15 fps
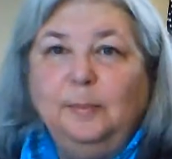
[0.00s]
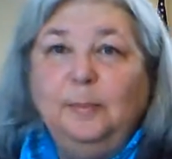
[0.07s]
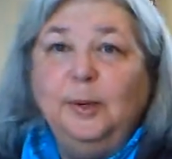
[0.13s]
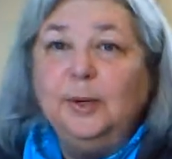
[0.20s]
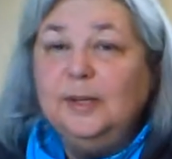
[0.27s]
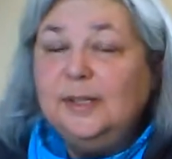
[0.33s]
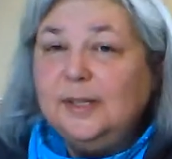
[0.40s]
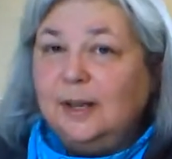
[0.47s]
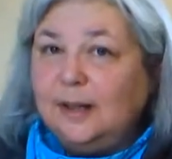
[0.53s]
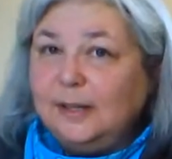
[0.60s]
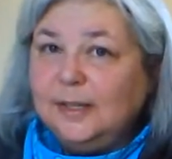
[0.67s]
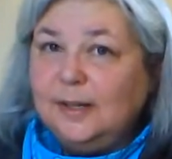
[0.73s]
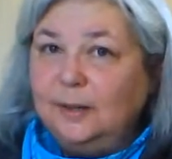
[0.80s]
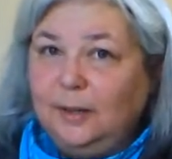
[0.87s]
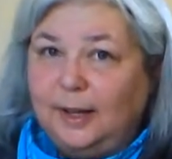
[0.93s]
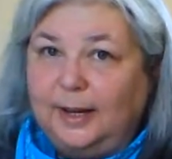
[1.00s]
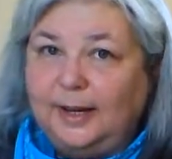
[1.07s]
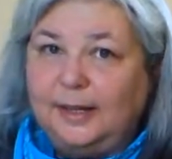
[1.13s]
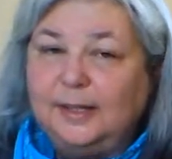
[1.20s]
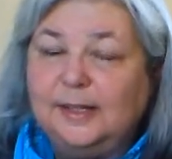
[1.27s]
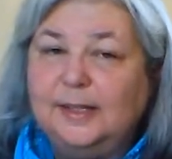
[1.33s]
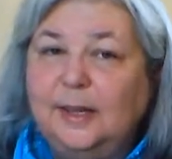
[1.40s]
Birds also
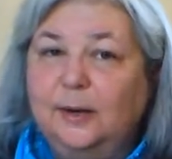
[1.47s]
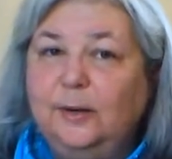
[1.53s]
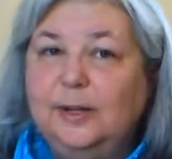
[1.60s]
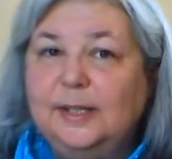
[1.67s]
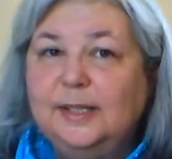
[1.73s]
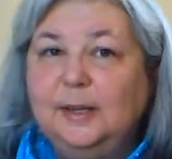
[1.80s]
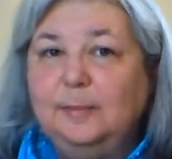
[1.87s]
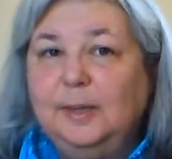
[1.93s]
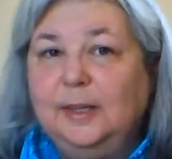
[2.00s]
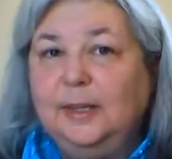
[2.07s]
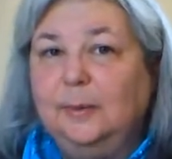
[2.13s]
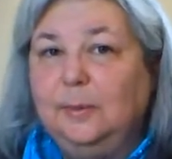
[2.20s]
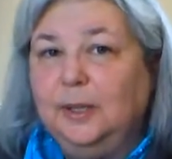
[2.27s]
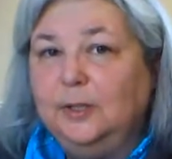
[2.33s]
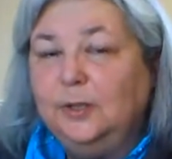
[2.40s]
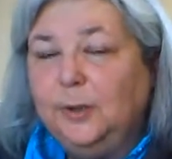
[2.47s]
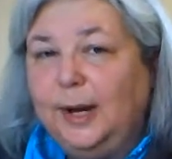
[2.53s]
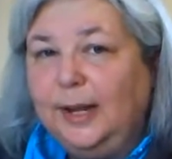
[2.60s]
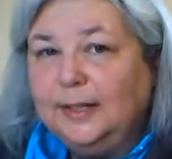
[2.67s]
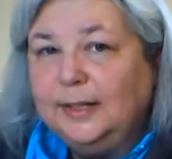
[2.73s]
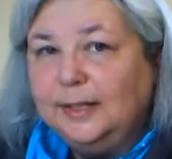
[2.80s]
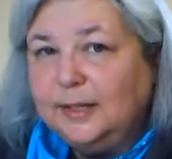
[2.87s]
like it, so it's something that will
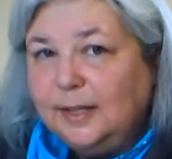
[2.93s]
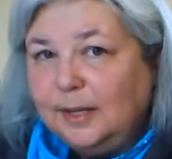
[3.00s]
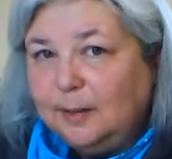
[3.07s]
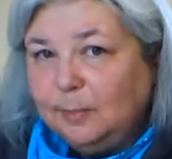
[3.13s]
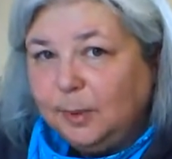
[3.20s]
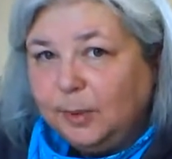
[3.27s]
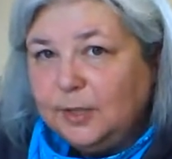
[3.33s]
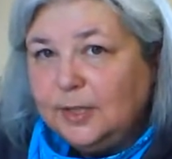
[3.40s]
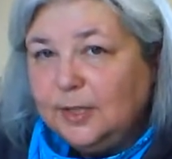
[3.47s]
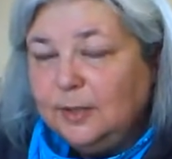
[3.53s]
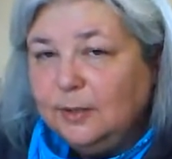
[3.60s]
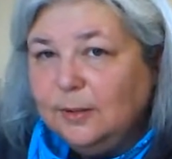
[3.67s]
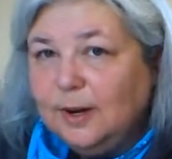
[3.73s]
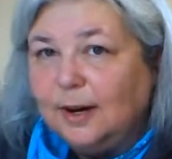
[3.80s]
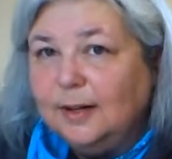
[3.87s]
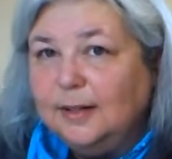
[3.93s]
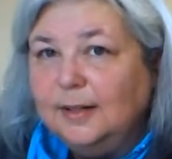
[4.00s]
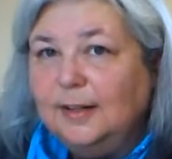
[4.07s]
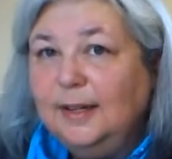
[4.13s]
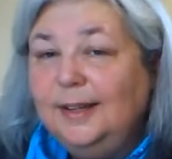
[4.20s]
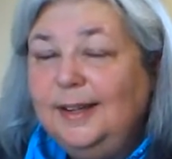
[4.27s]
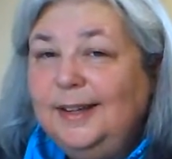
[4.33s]
attract and keep birds in your
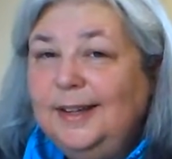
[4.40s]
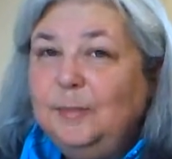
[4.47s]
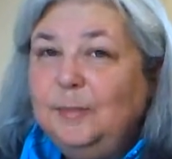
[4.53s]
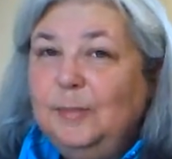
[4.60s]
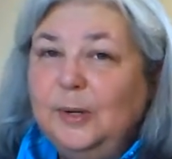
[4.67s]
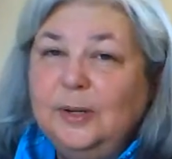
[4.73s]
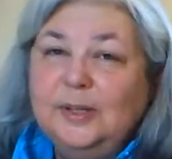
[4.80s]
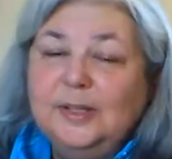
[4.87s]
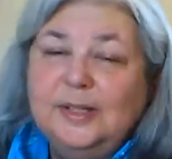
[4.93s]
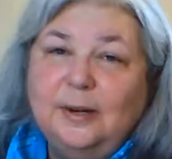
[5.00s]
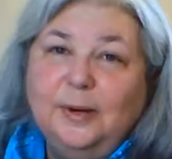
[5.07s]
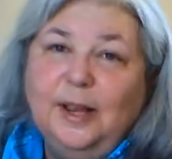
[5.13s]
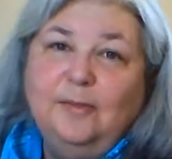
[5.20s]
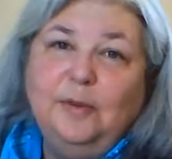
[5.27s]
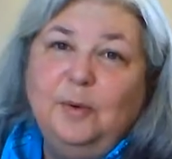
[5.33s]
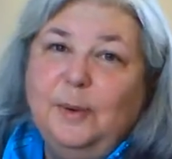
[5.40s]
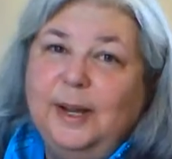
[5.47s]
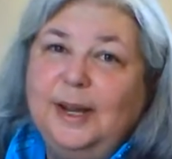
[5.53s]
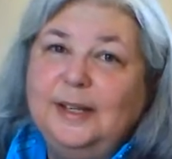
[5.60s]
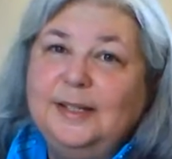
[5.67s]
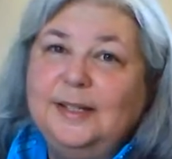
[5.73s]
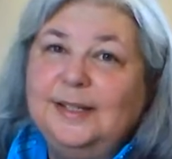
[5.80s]
garden. Birds don't have a
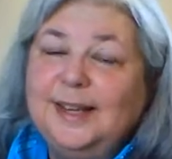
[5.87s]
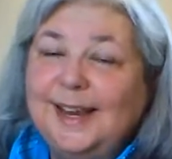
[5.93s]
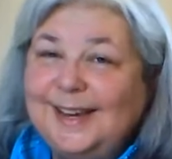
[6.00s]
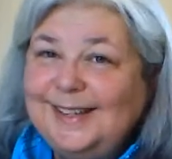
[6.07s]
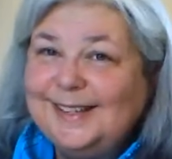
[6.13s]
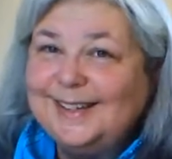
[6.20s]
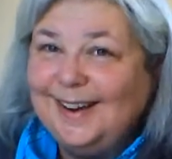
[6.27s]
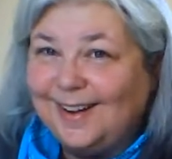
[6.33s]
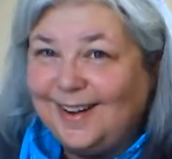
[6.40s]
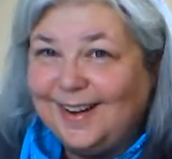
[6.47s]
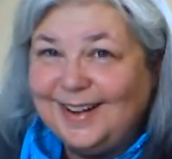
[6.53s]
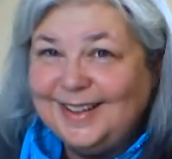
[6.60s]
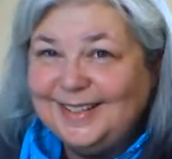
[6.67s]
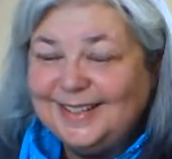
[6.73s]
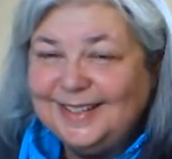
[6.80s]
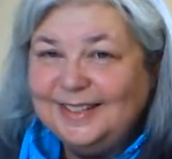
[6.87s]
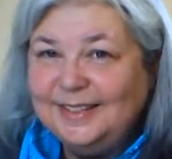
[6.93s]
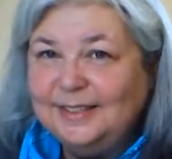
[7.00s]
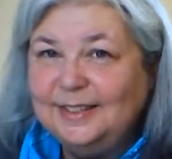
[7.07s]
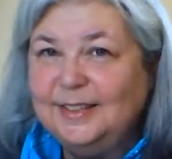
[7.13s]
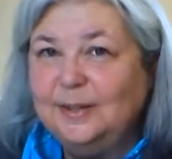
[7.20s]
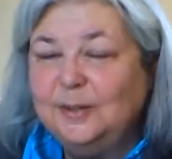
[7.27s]
way to taste hot,
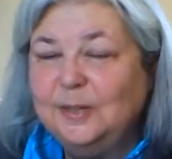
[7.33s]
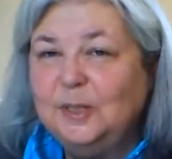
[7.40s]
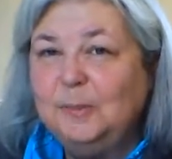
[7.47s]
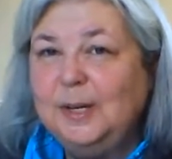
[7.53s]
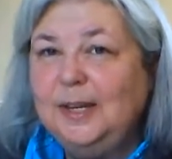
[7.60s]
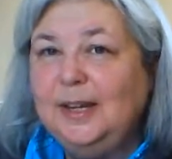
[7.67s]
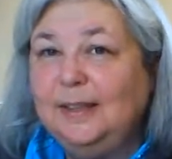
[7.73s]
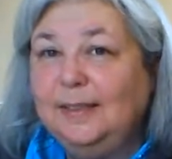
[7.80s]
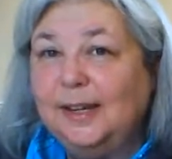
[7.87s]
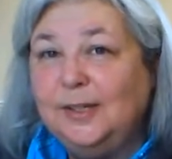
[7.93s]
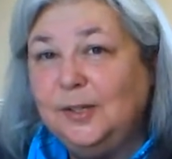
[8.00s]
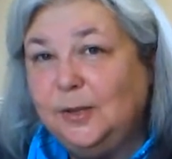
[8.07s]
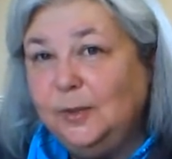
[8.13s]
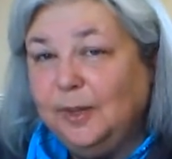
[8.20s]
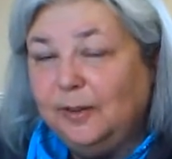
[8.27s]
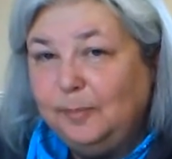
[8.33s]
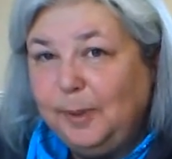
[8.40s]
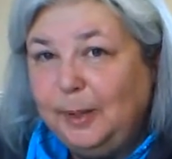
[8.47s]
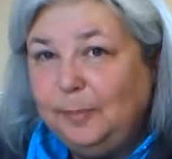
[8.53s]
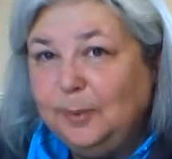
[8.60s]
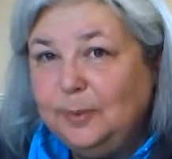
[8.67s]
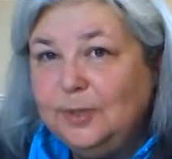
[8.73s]
so to speak, and they do love
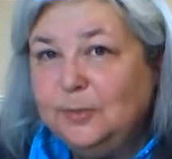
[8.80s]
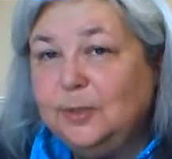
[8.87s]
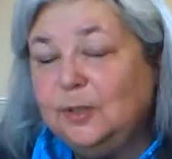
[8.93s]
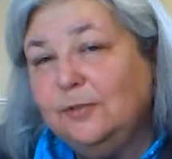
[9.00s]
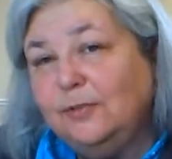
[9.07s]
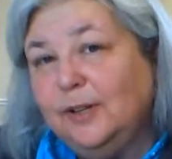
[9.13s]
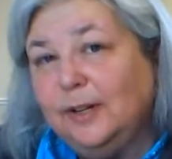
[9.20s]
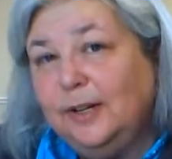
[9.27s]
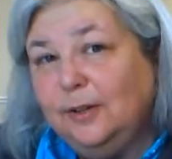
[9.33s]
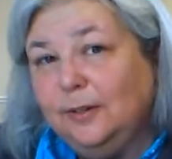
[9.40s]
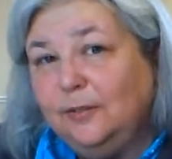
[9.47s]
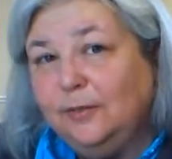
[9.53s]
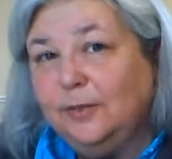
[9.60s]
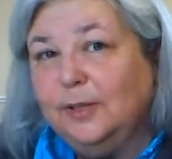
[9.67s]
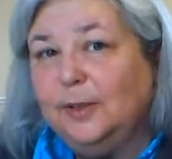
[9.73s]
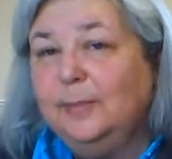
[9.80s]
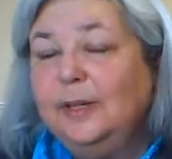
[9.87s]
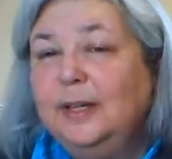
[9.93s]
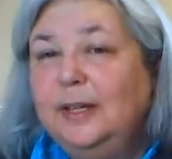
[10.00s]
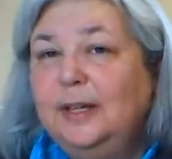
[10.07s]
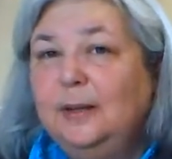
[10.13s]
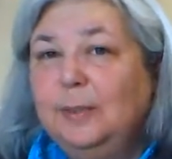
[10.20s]
peppers, which are very good for them
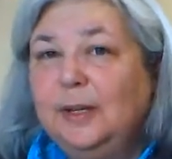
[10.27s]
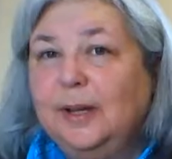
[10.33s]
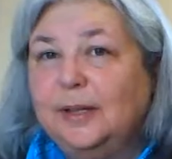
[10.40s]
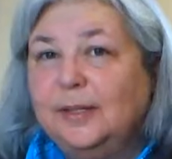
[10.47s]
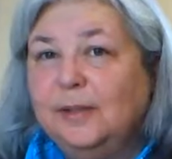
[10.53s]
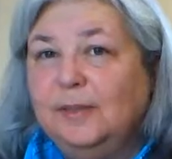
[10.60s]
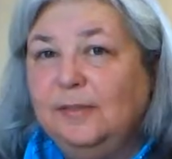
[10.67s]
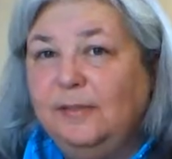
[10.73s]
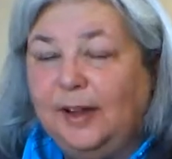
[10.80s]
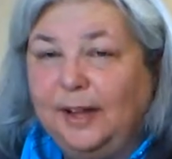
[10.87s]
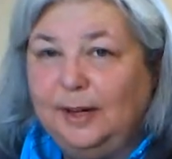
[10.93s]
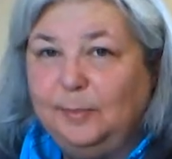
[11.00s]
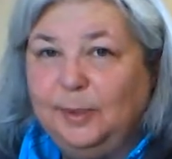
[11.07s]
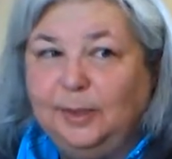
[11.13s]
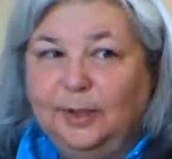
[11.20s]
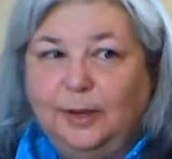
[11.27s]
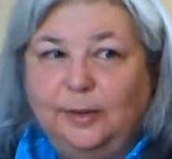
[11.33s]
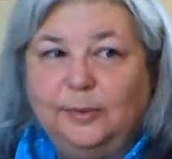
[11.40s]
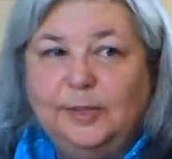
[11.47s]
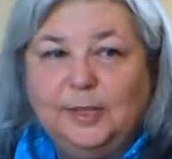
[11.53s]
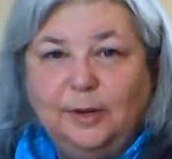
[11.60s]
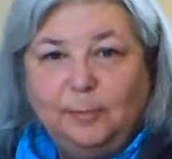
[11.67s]
because of the vitamin
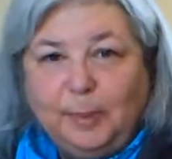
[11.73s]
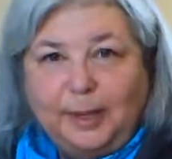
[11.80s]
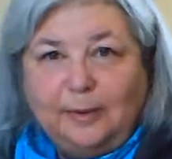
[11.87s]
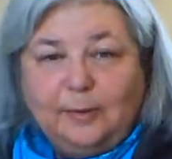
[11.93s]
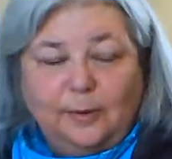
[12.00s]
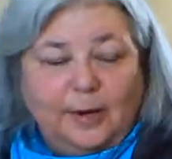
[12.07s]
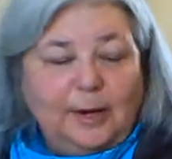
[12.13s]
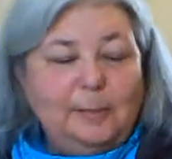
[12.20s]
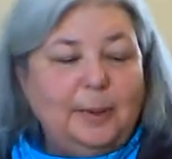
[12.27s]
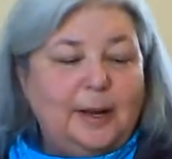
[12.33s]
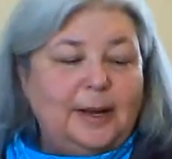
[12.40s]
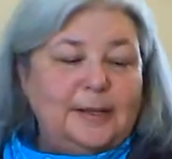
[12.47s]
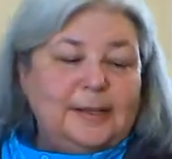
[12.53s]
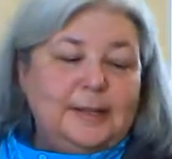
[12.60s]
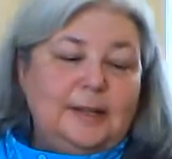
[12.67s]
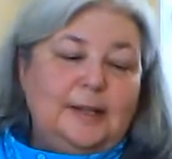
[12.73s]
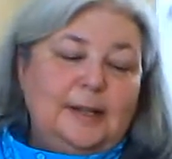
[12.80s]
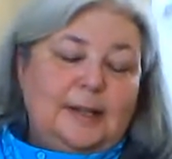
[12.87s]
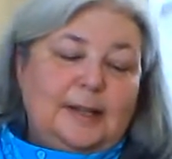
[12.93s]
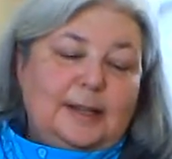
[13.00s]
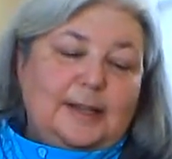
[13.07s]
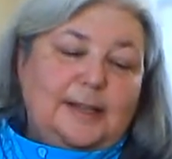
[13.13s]
load. So Grandpa's
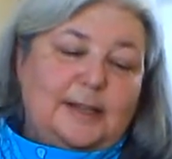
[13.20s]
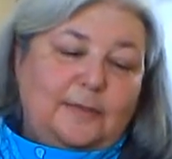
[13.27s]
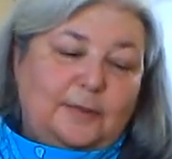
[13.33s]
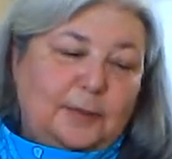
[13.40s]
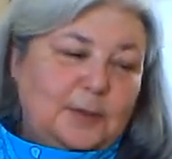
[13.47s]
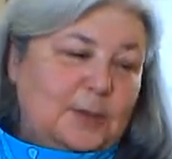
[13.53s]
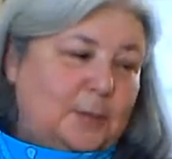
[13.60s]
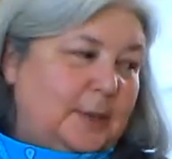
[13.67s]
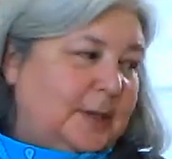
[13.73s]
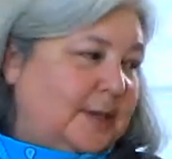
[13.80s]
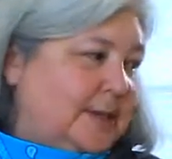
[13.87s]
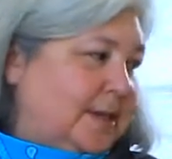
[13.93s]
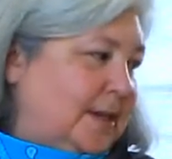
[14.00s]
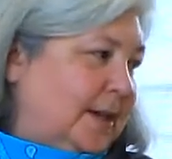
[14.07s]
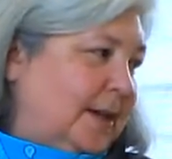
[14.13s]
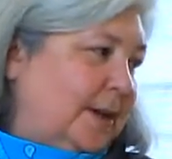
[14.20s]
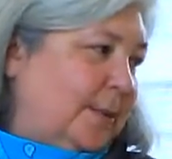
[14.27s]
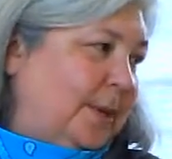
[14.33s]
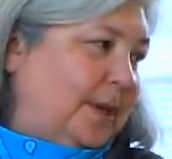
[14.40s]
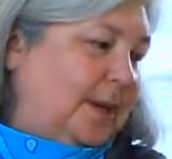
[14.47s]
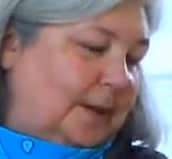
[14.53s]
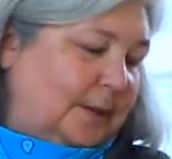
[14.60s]
is the first one that's going to go
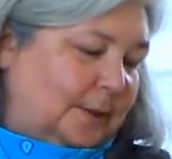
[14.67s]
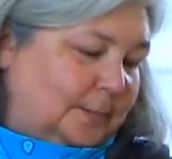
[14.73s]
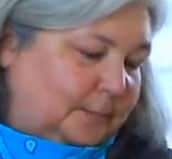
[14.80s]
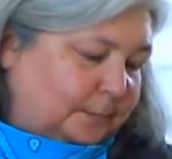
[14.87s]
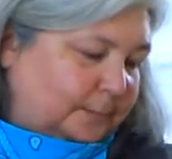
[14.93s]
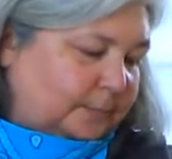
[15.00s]
in here.